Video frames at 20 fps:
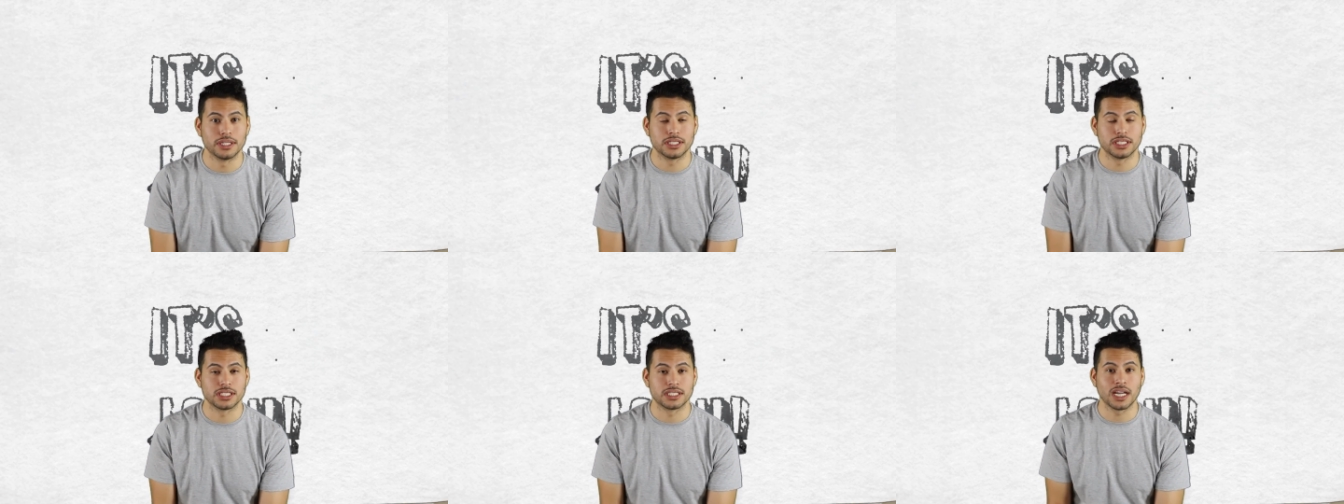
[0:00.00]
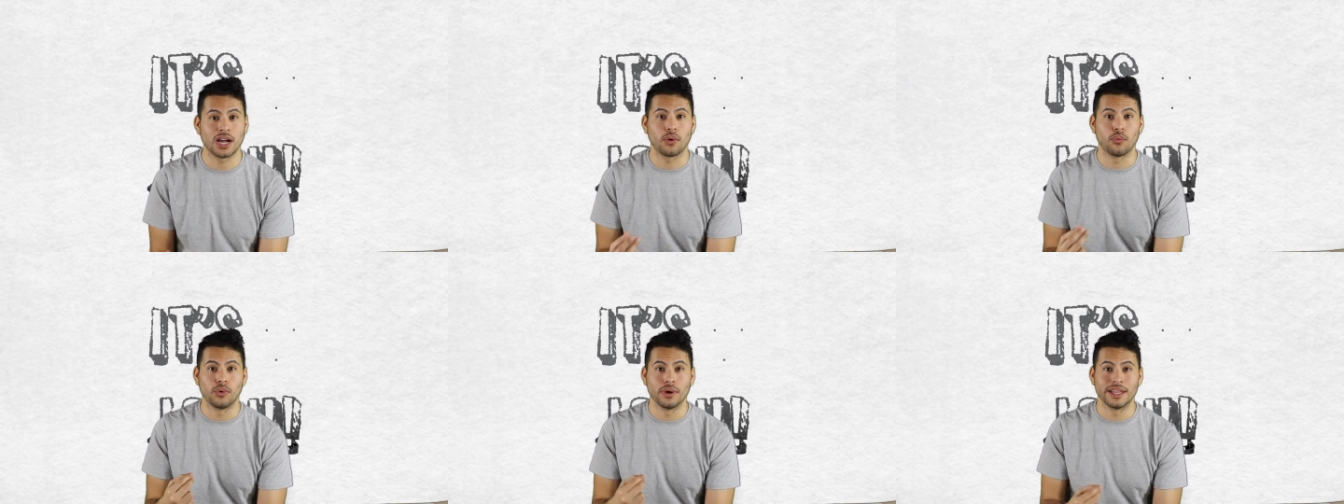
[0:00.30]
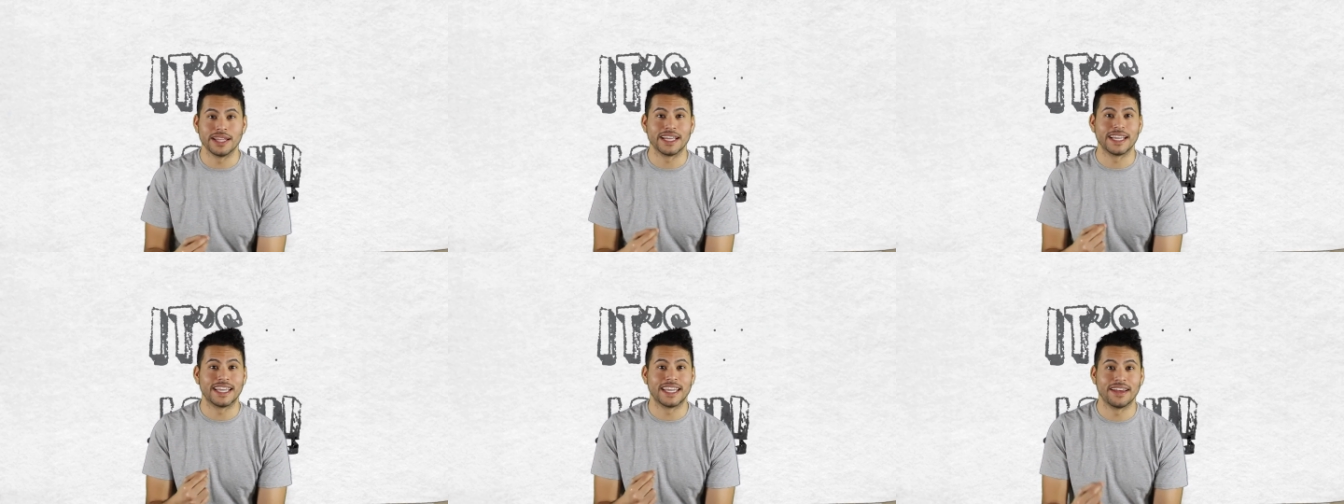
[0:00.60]
She's not
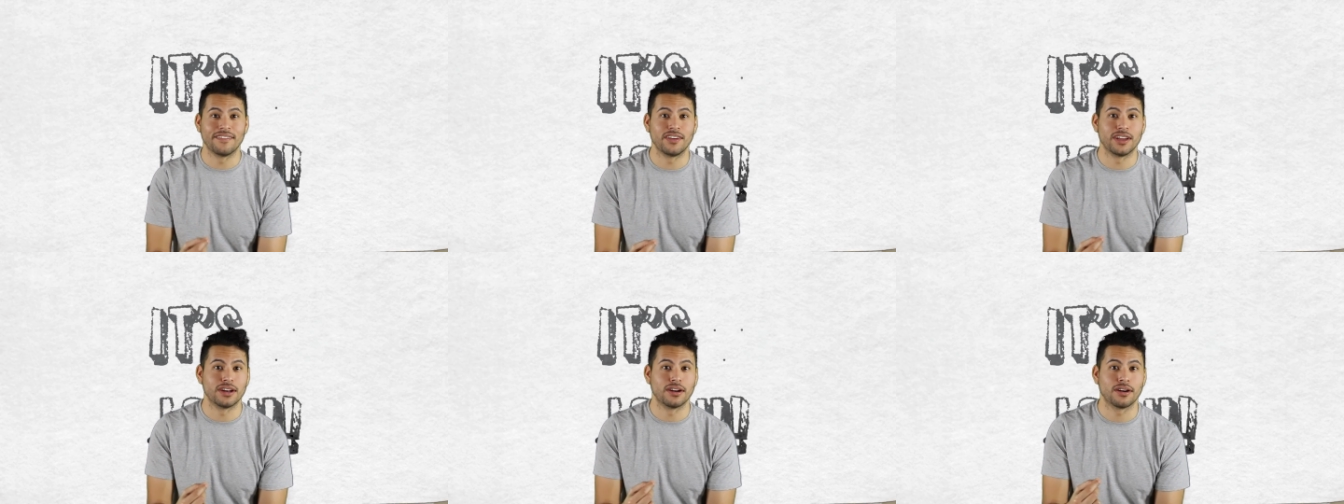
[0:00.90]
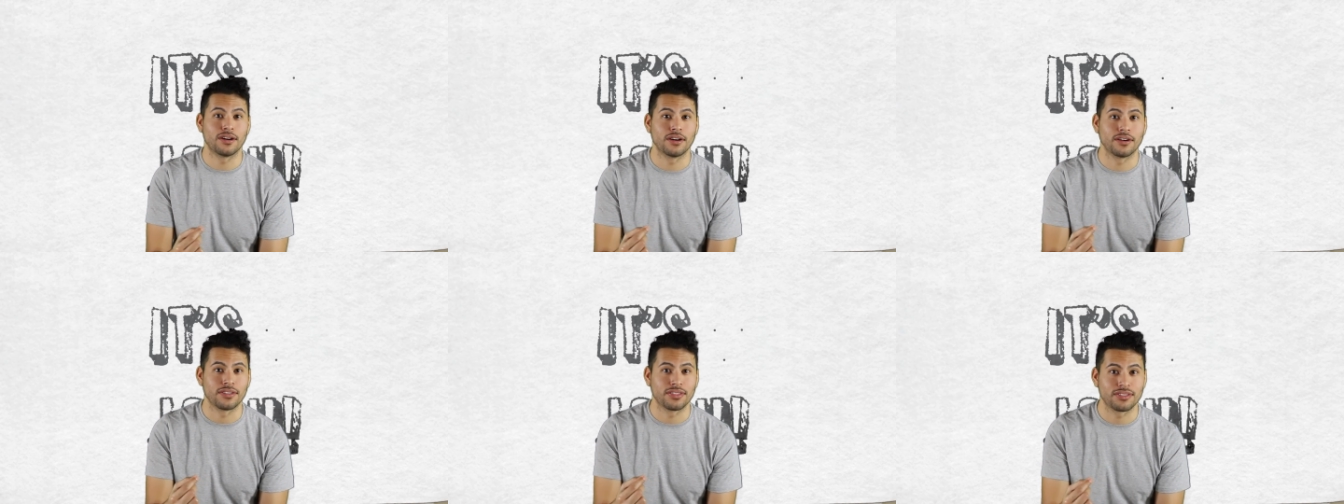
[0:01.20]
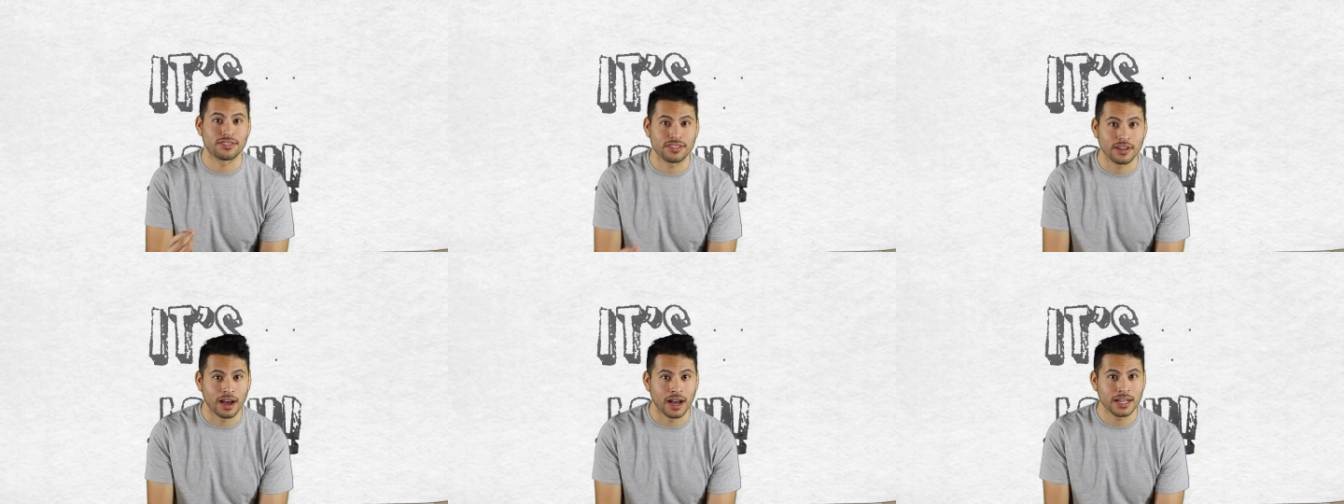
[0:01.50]
really giving her
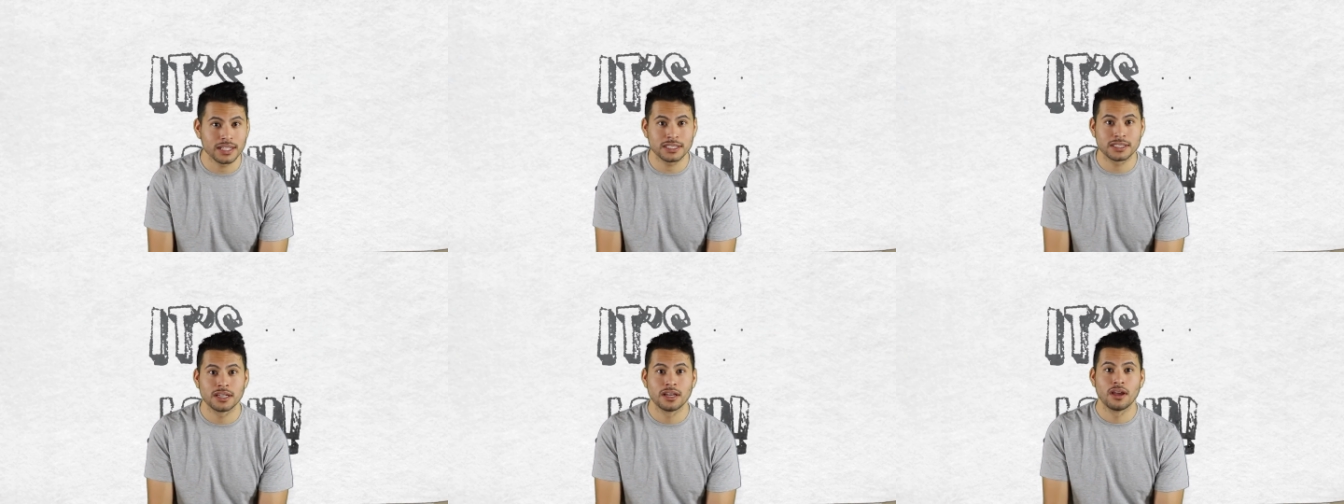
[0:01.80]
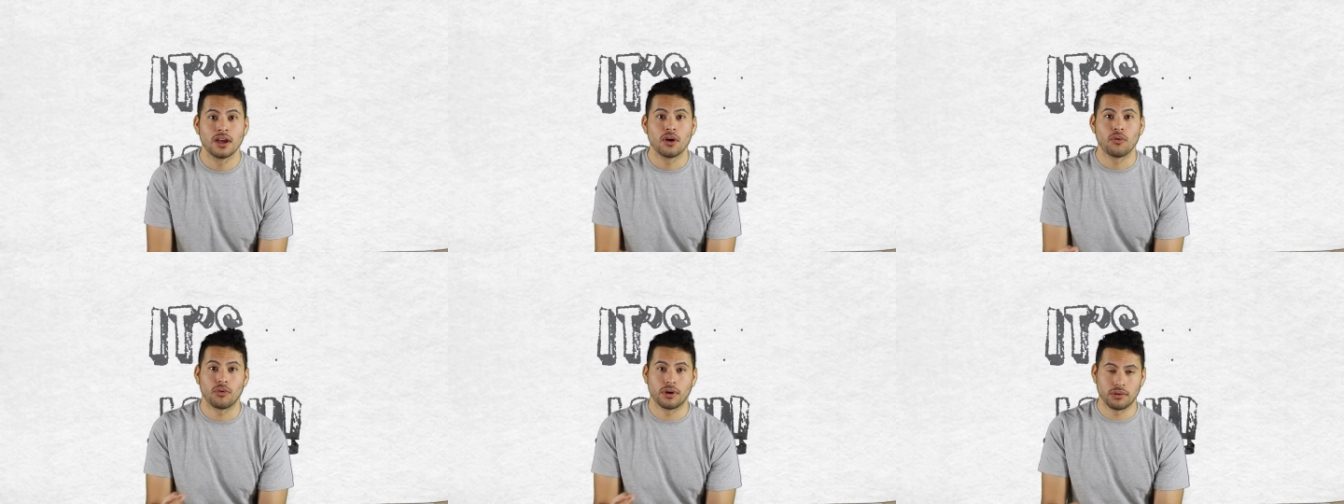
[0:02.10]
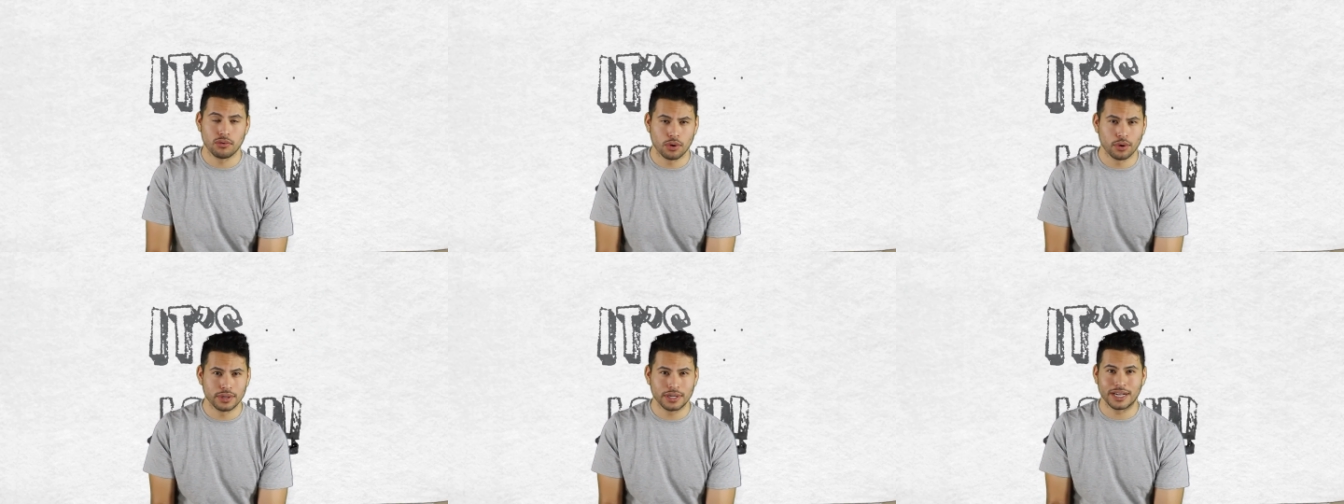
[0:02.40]
thoughts
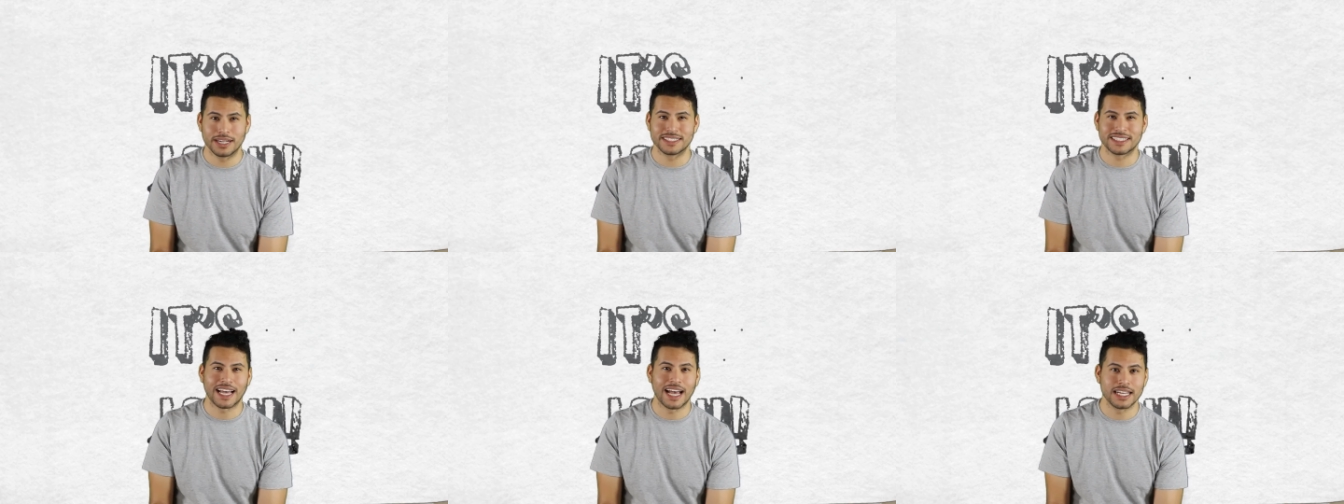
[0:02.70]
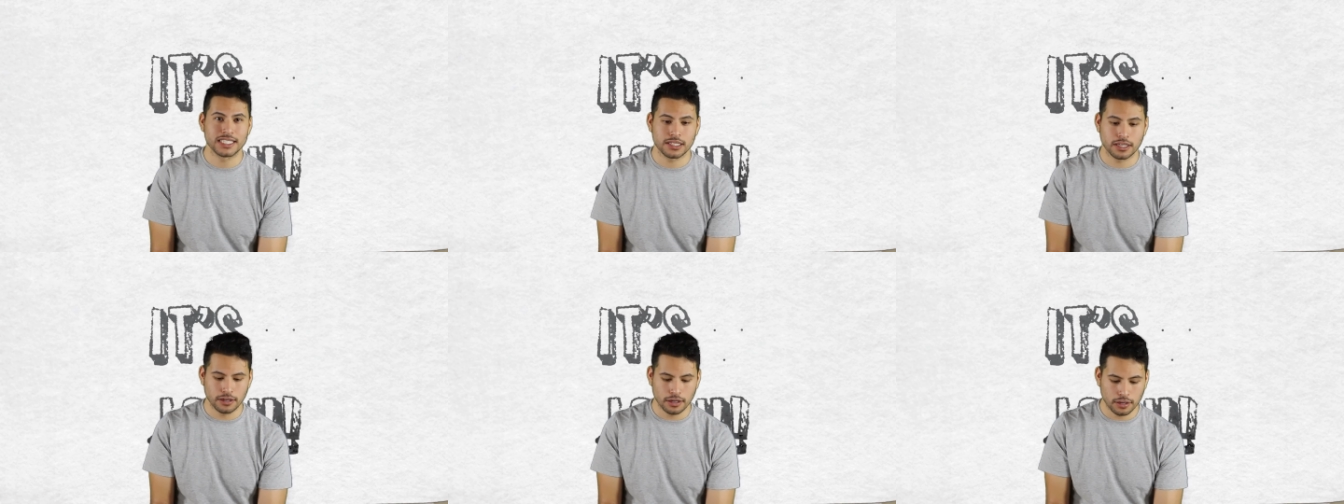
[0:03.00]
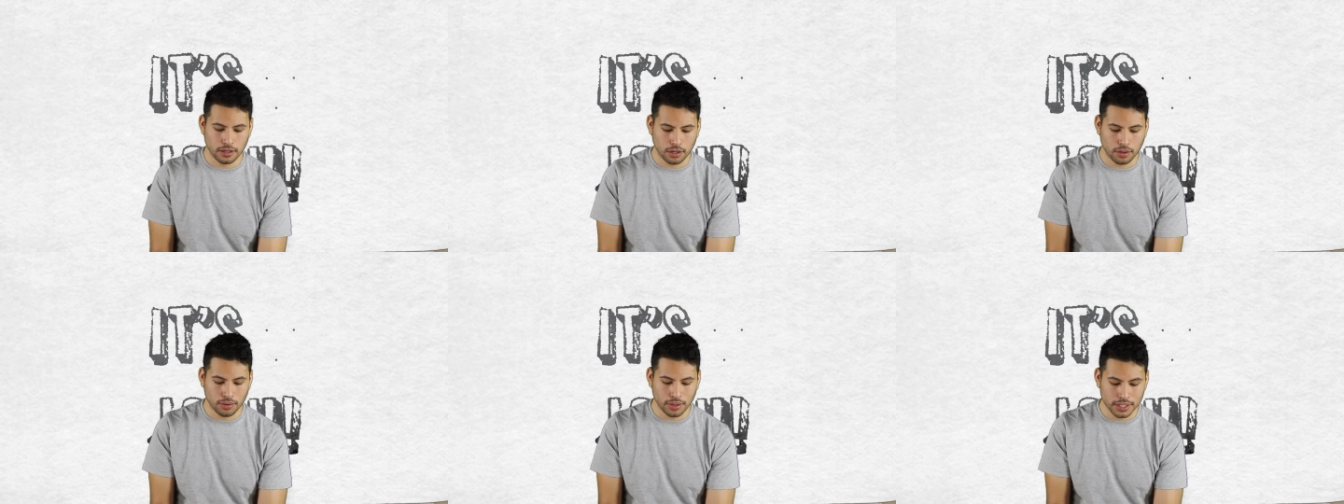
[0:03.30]
when Ronan is asking
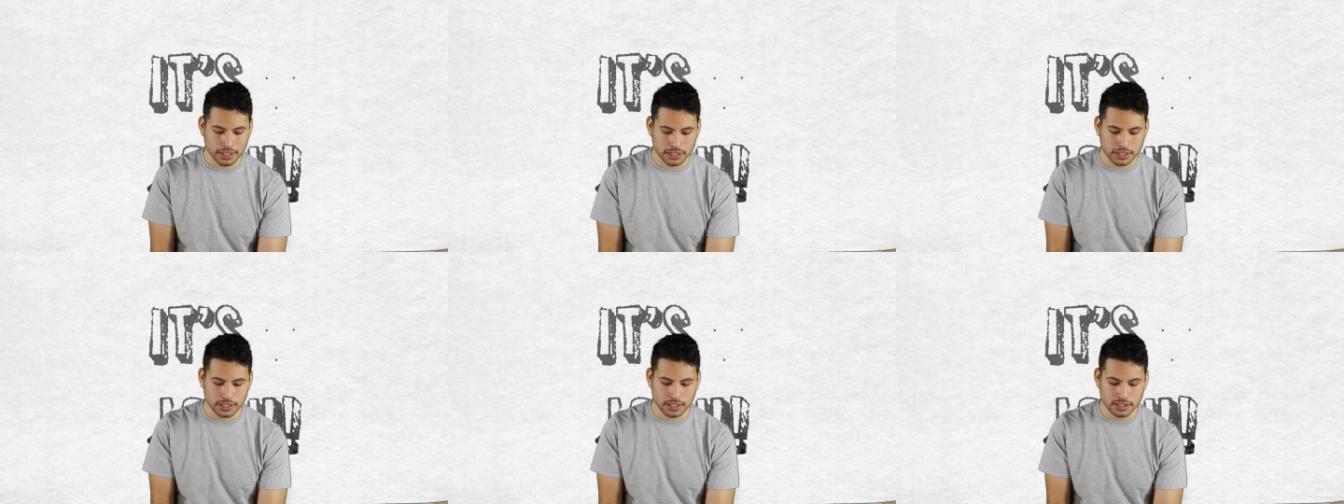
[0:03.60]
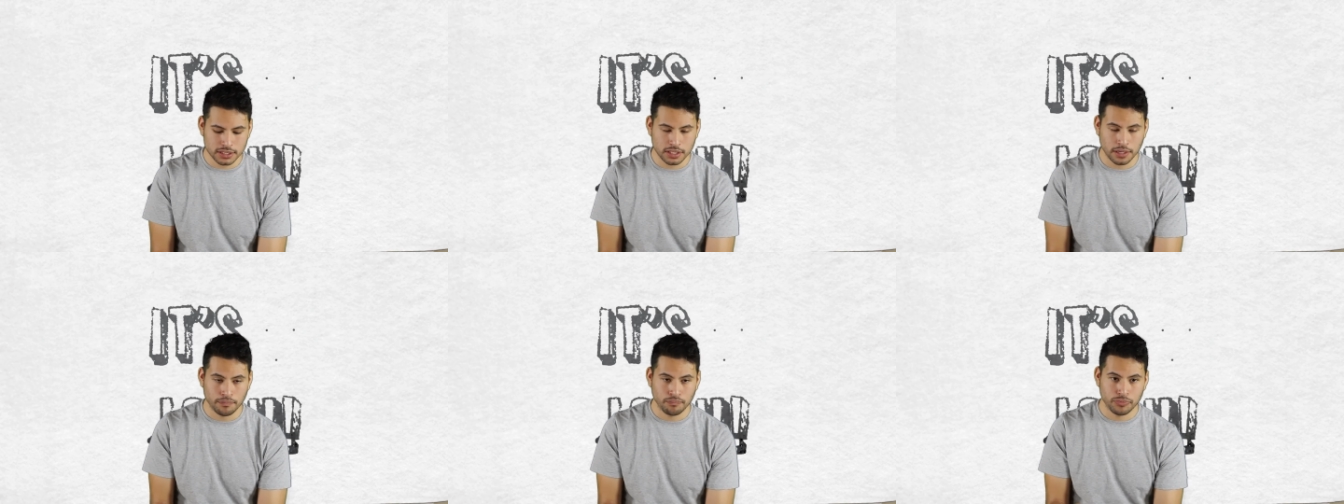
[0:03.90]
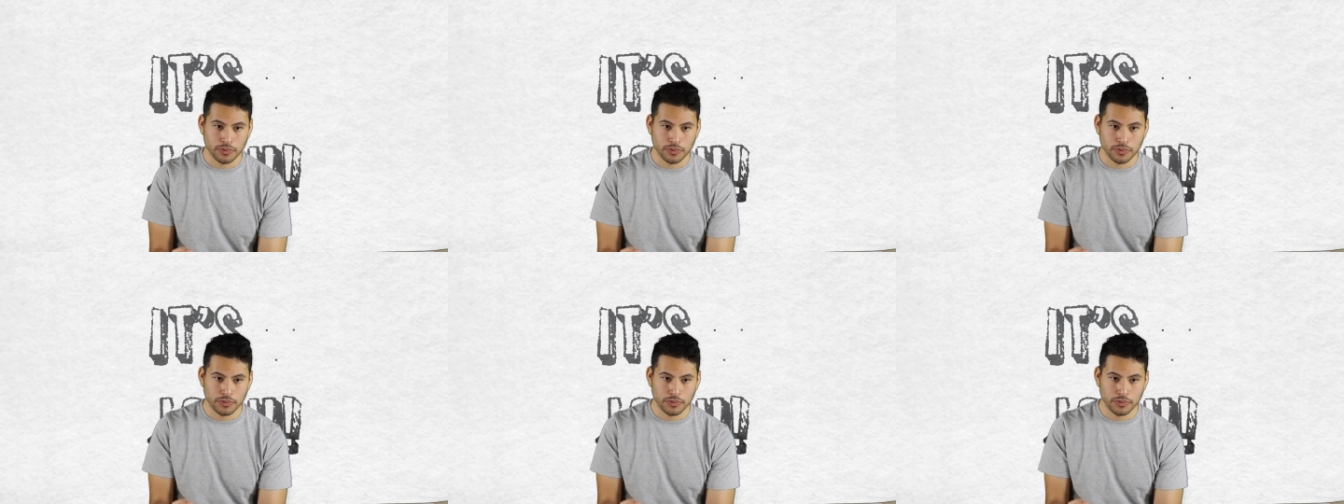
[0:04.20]
her questions,